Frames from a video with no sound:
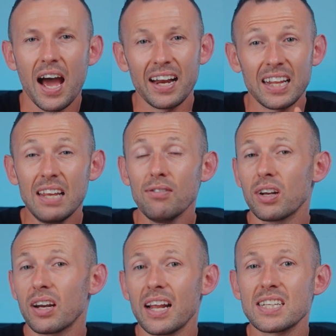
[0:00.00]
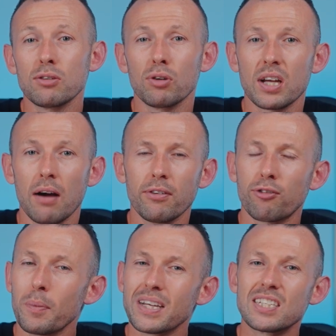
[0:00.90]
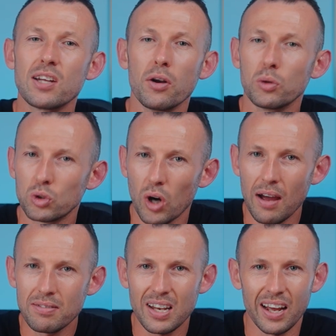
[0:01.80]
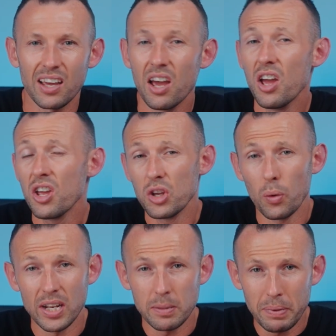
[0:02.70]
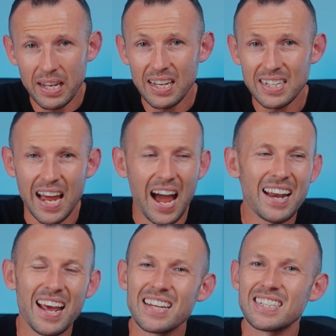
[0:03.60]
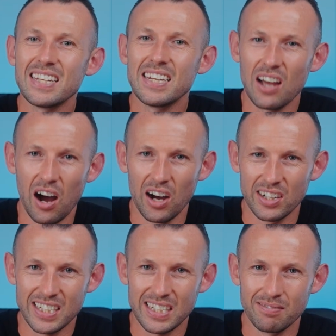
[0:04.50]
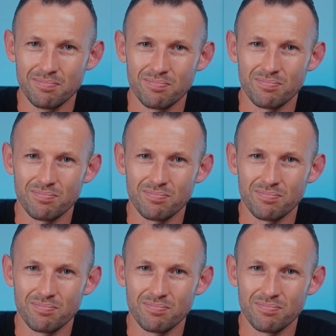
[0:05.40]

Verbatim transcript: and even lets you recover from external drives like USBs and SD cards.